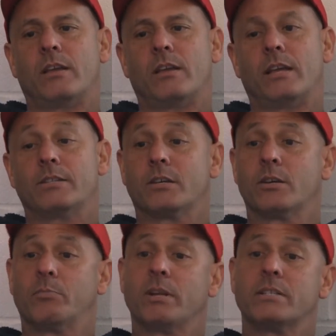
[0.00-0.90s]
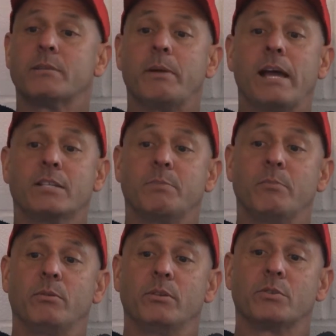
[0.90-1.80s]
that's a good place to pass
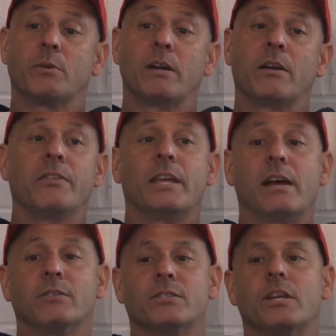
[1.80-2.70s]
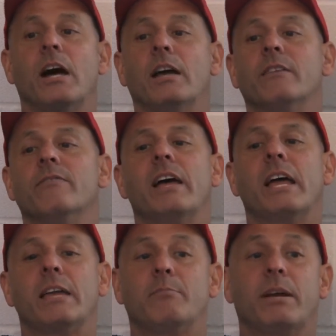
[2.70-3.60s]
people, is right on the outside of
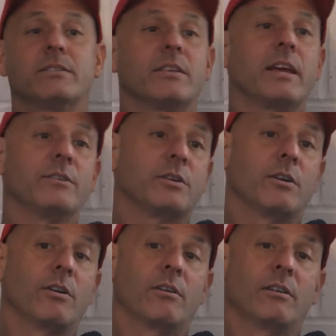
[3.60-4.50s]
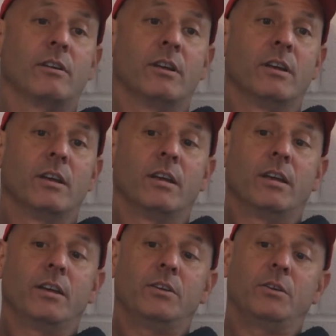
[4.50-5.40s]
that apex of that turn.
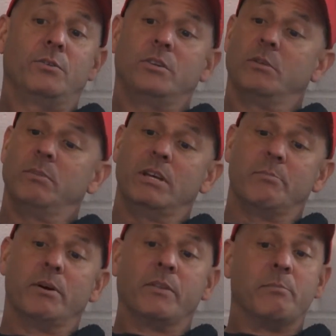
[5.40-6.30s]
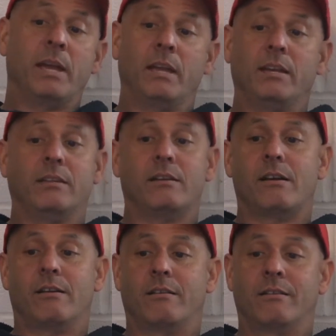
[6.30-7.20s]
You can be up on the banking
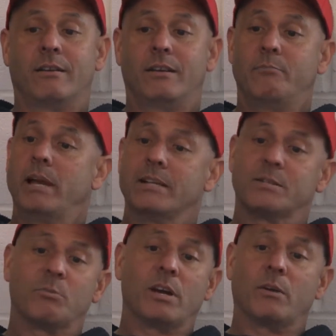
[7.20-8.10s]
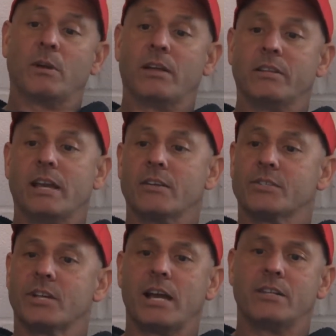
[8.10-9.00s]
there, pass them right around the
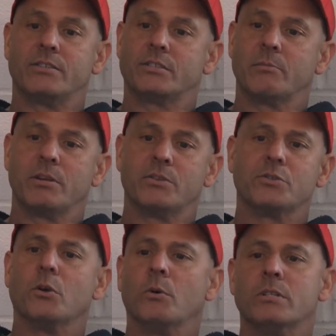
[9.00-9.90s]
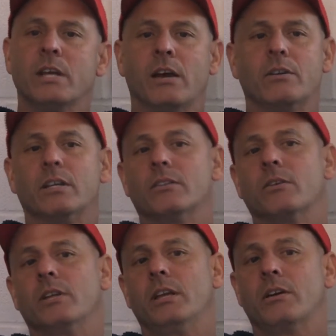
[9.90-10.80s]
outside. Somebody that's going down to get
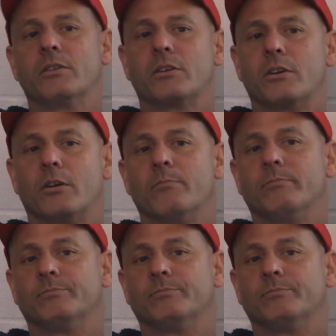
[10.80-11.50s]
their knee on the curb,